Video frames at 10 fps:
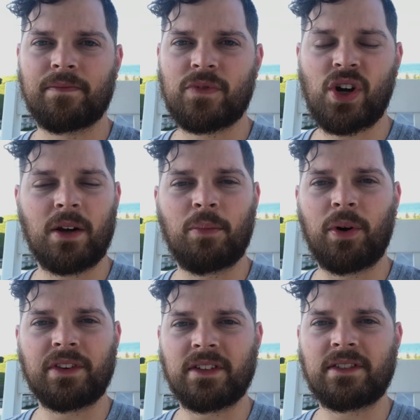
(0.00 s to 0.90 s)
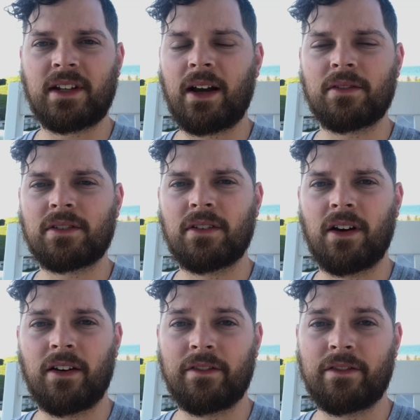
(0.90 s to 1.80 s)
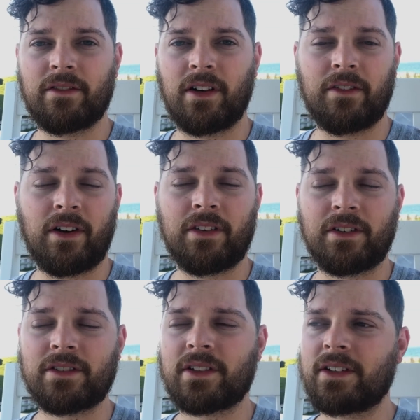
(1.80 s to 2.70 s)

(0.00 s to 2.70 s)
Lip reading: try to point the sin out of others.